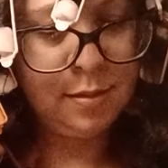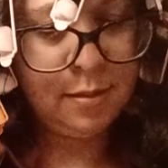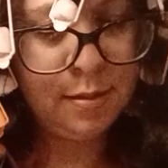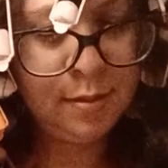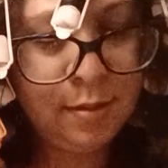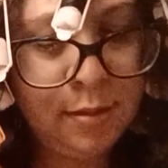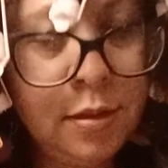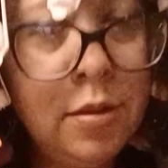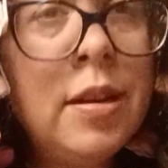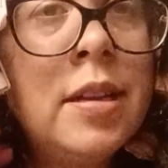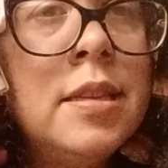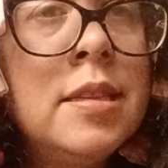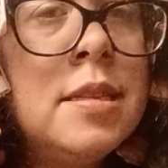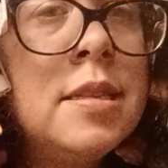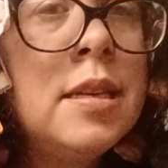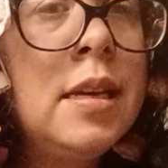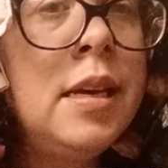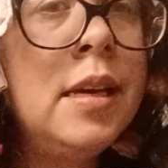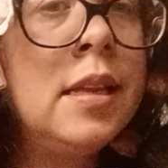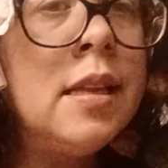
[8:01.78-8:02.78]
As you can
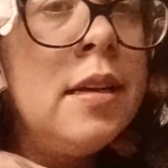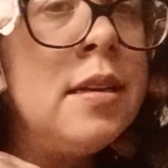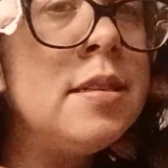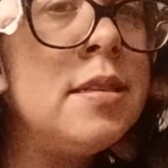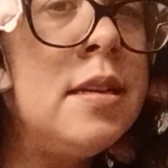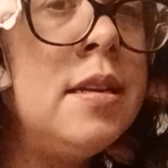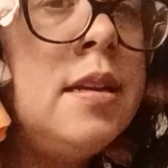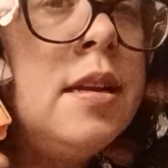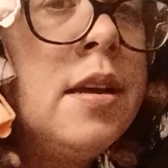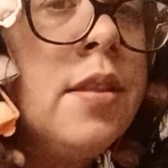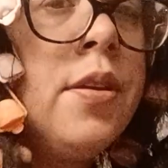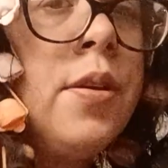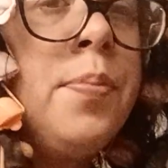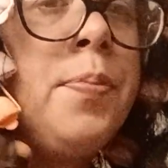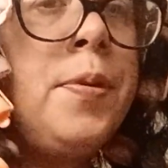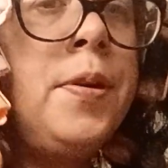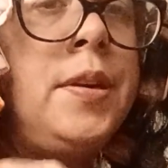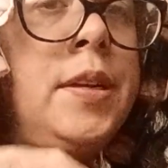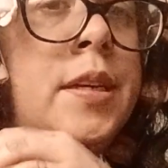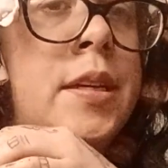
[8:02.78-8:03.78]
see, there's another
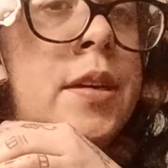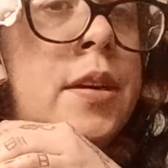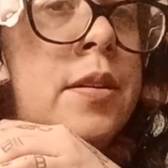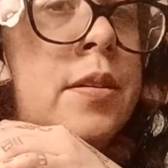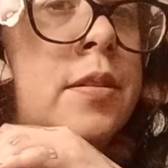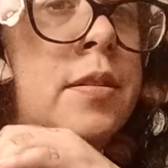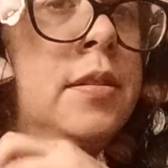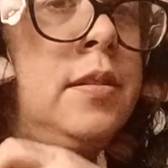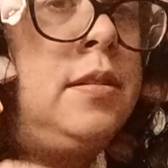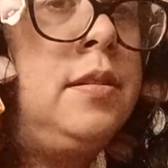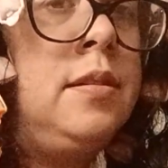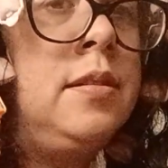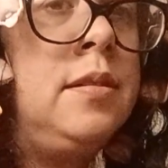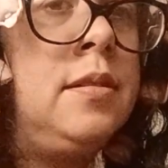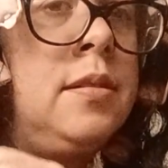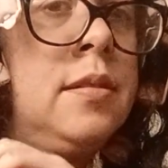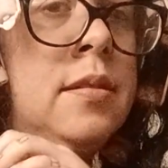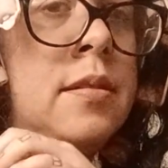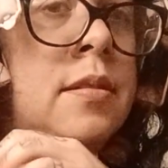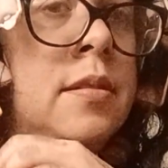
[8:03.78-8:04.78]
pretty curl.
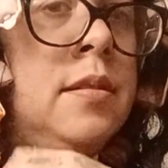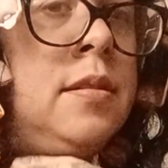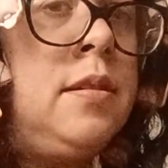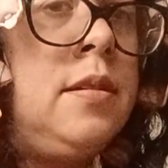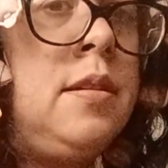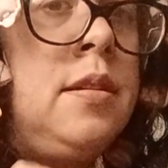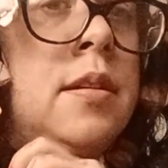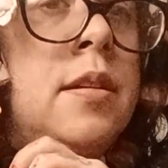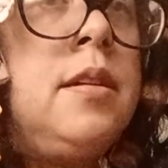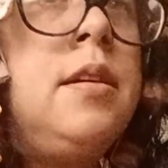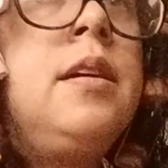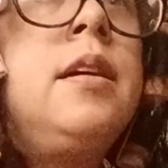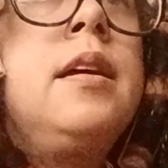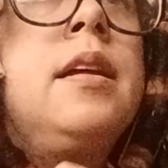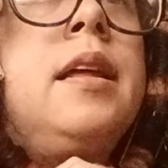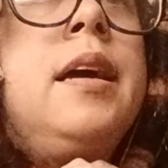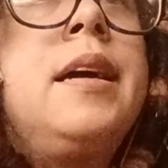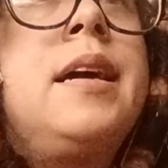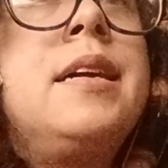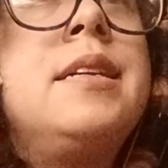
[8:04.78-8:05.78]

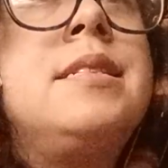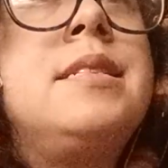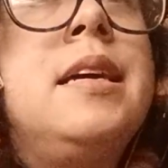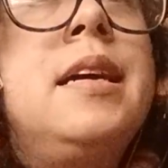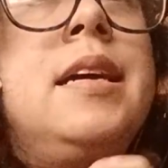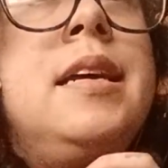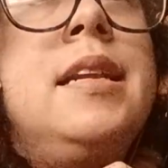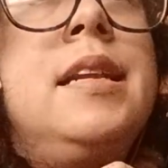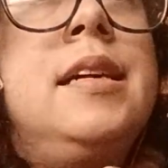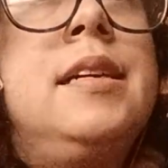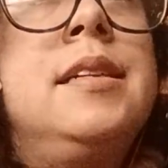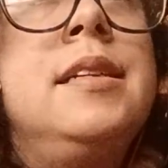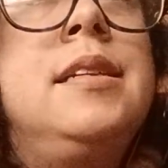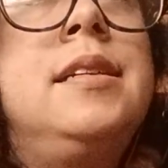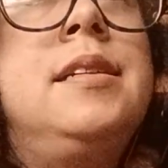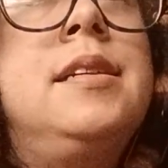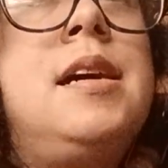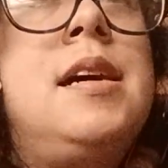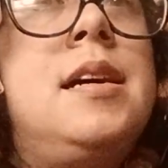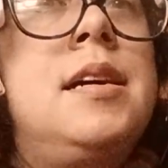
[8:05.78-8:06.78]
Like I said,
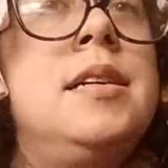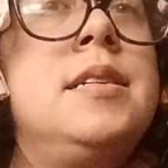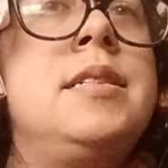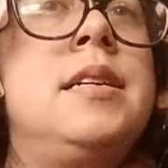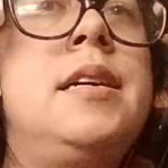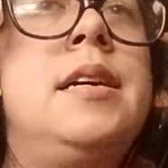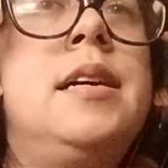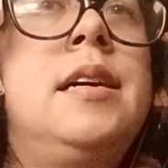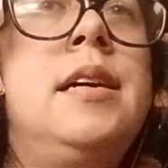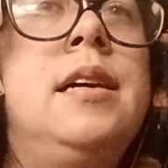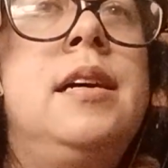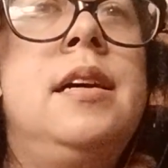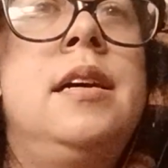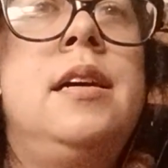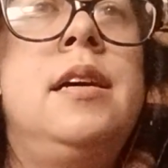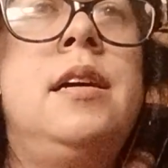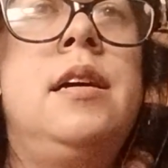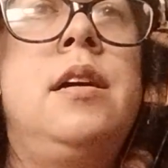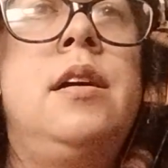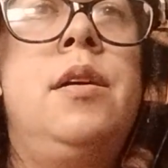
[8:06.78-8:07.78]
they're not
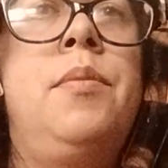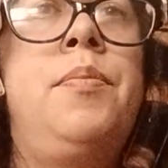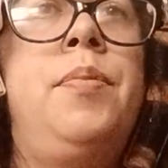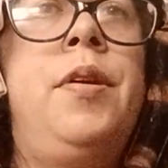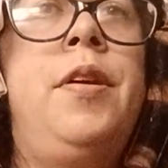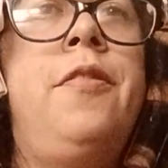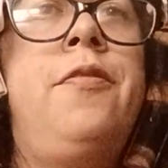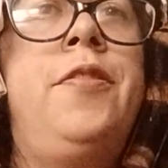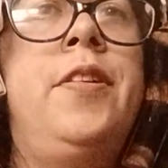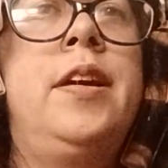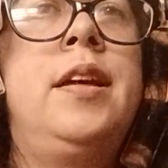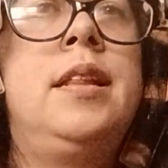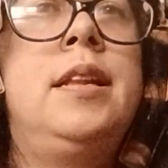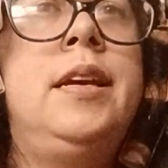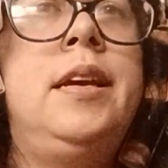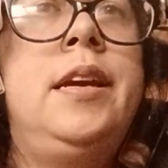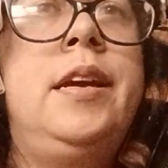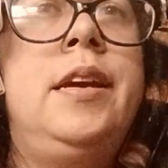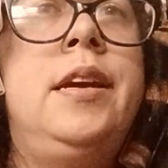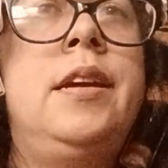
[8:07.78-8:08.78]

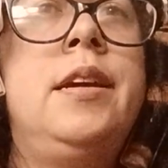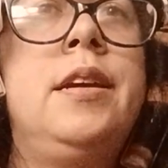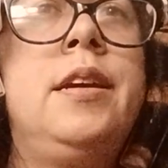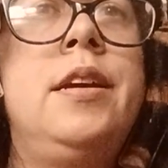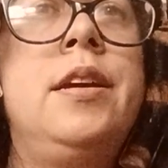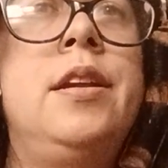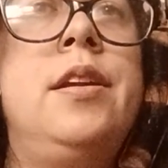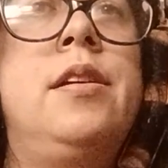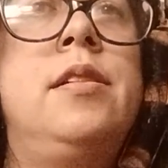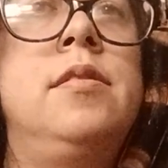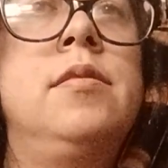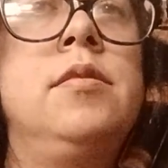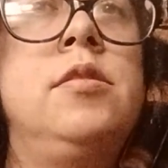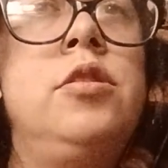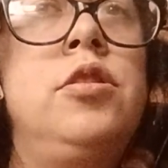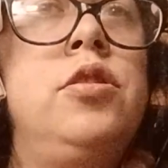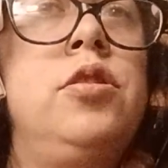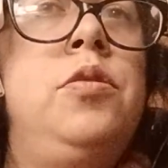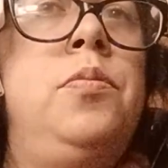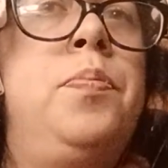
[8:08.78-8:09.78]
perfectly,
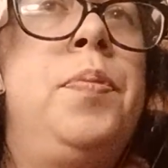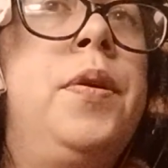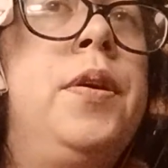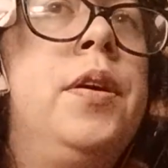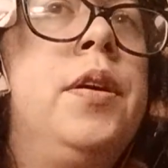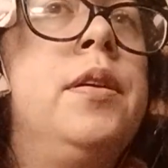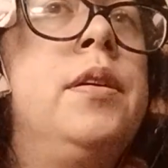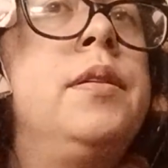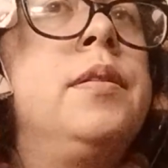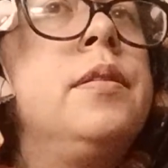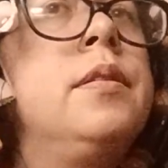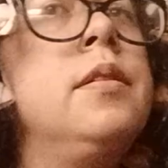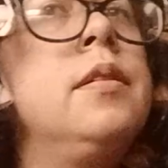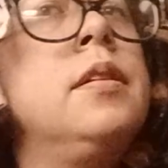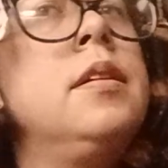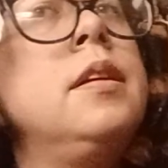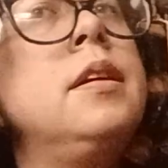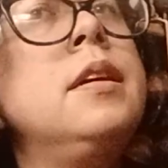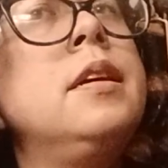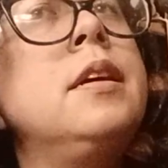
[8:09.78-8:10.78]
super
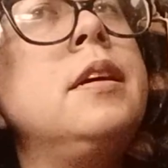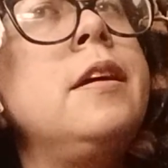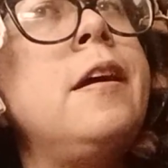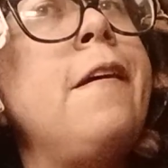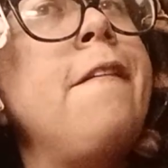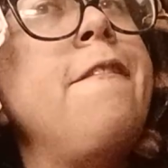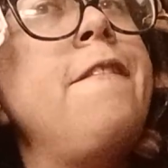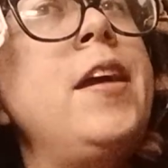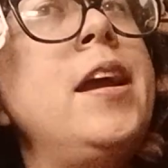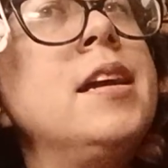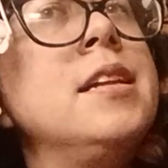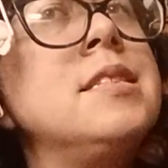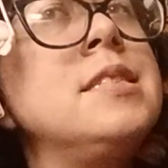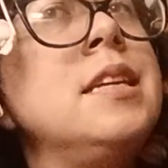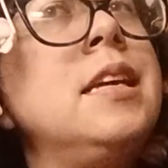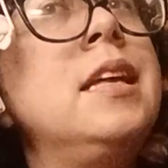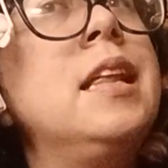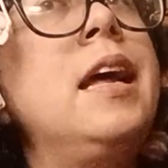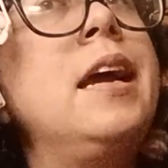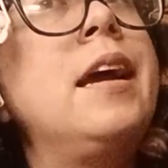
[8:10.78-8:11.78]

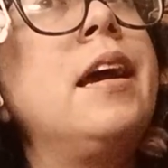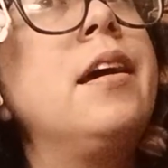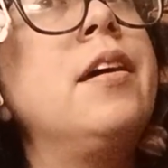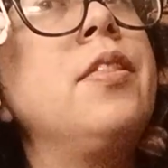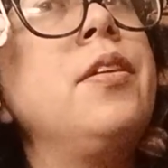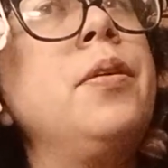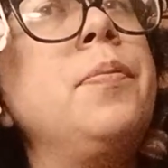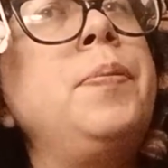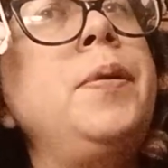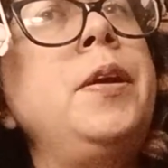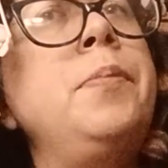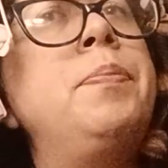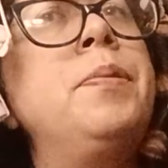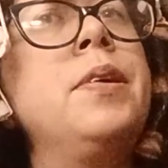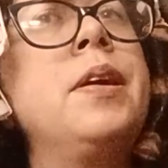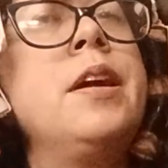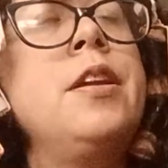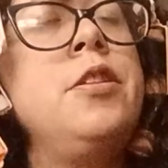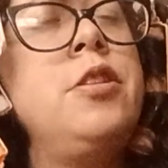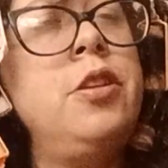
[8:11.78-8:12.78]
fancy like other people
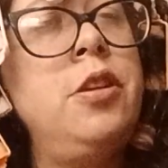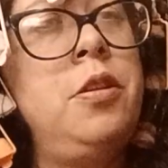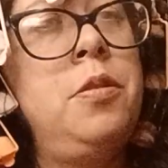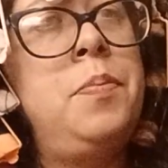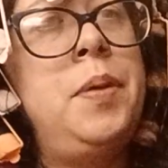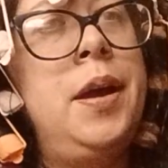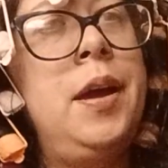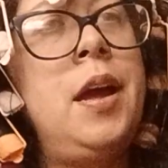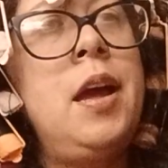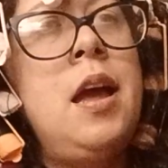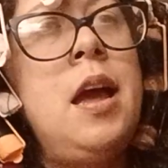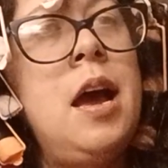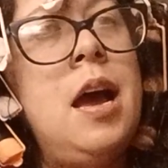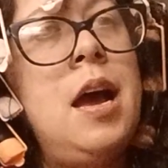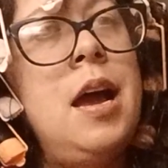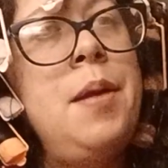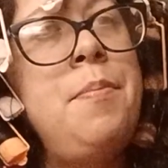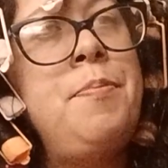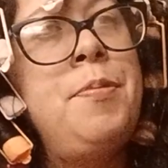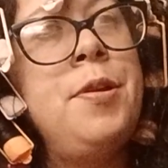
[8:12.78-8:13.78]
can do, but
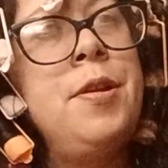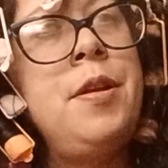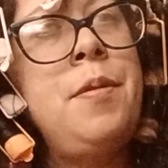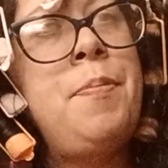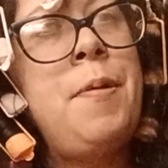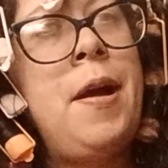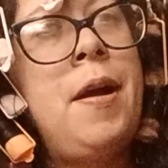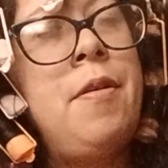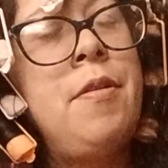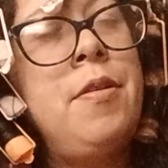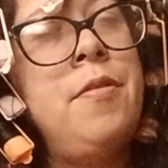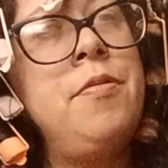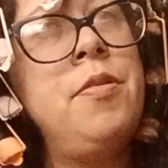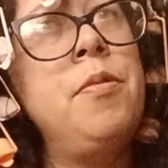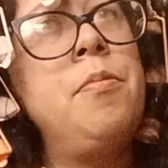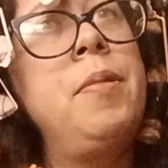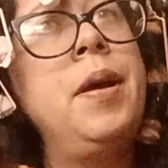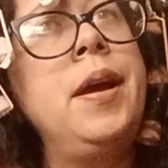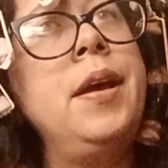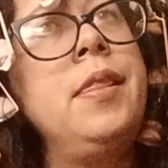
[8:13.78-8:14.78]
I'm pretty proud of
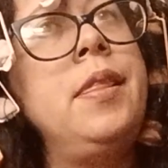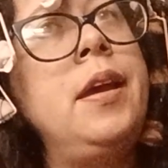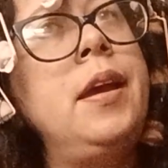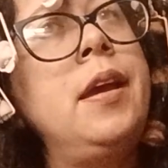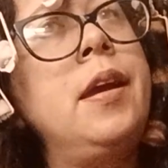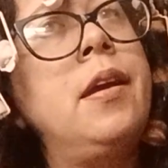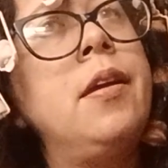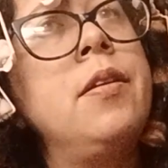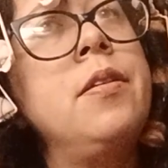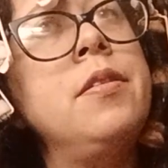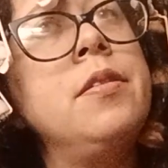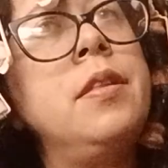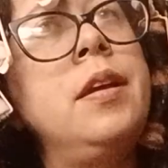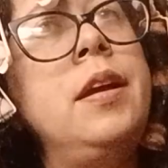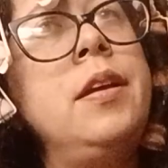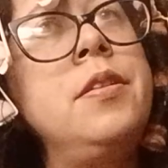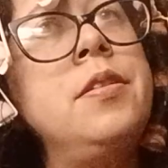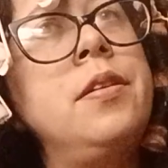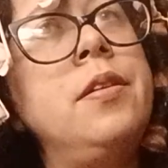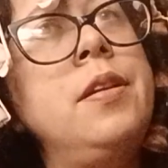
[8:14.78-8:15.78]
the way
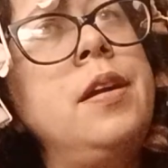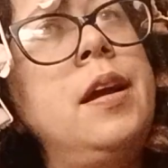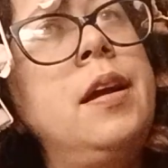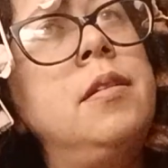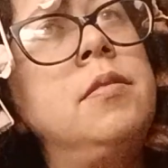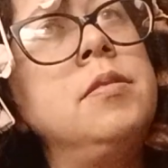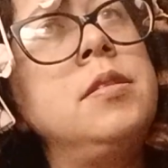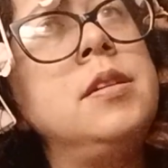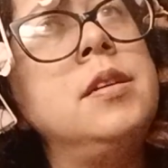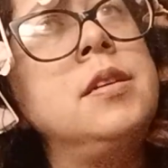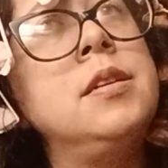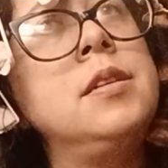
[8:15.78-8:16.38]
they turn out.